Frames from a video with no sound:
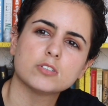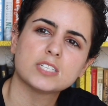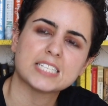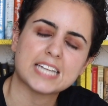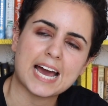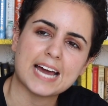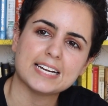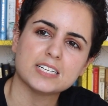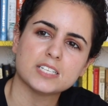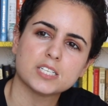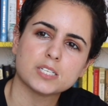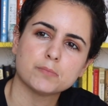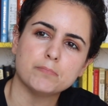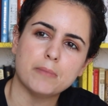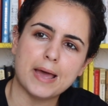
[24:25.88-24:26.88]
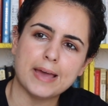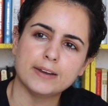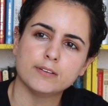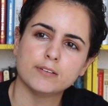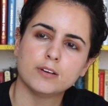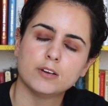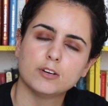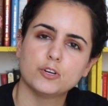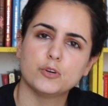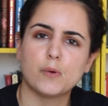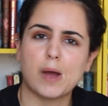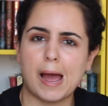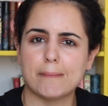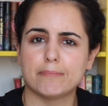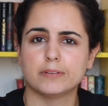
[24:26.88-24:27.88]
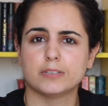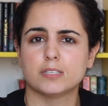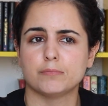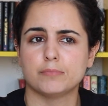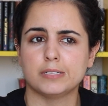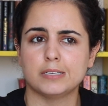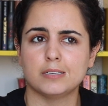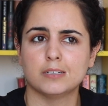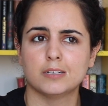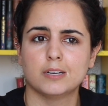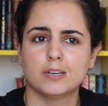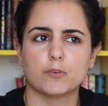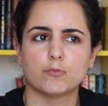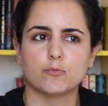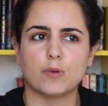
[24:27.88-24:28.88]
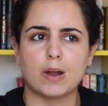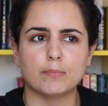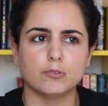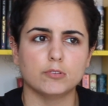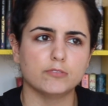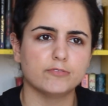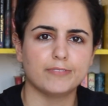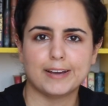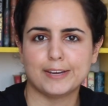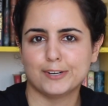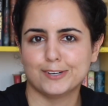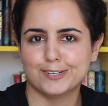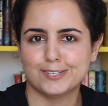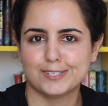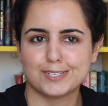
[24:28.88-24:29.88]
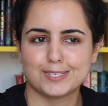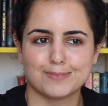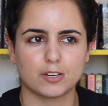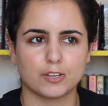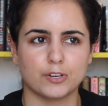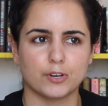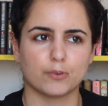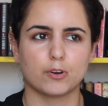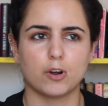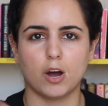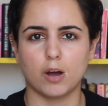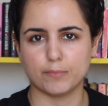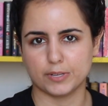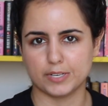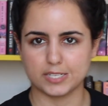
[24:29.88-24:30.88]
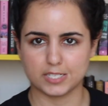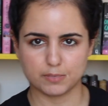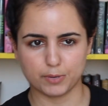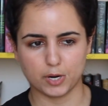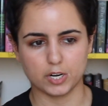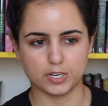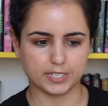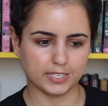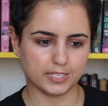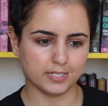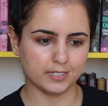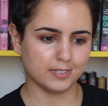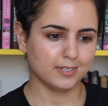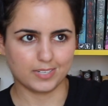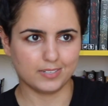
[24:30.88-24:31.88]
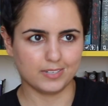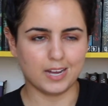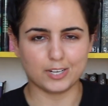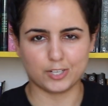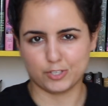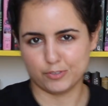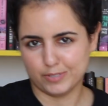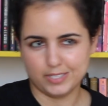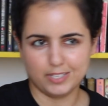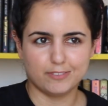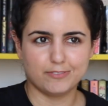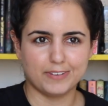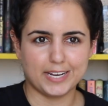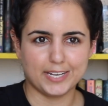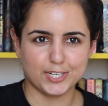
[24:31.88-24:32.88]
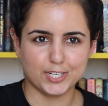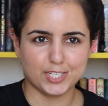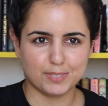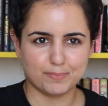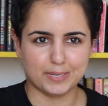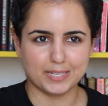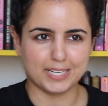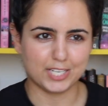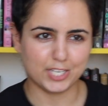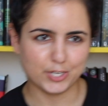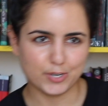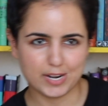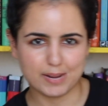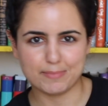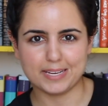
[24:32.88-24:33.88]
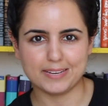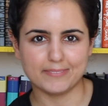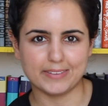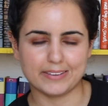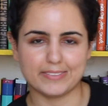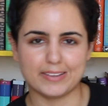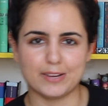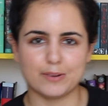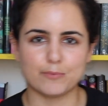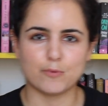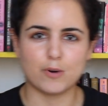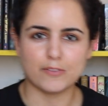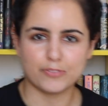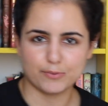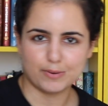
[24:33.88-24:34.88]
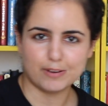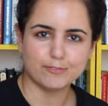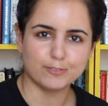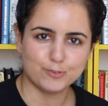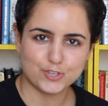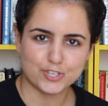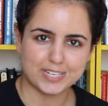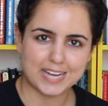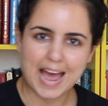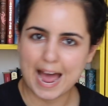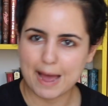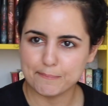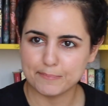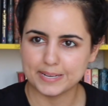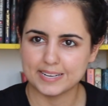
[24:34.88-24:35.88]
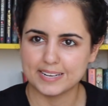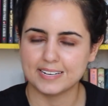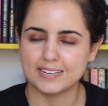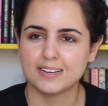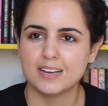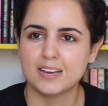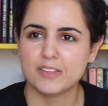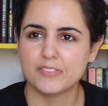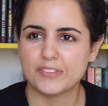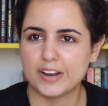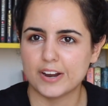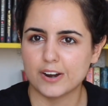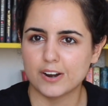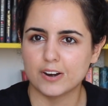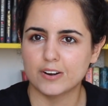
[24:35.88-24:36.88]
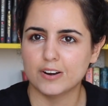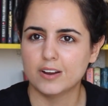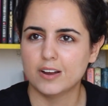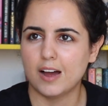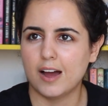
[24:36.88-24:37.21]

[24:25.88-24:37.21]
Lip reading: status men who happen to be rebel fighters, you know, Communist Party, not guerrilla fighters, but like, you know what I mean? Like they want the revolution to happen. They're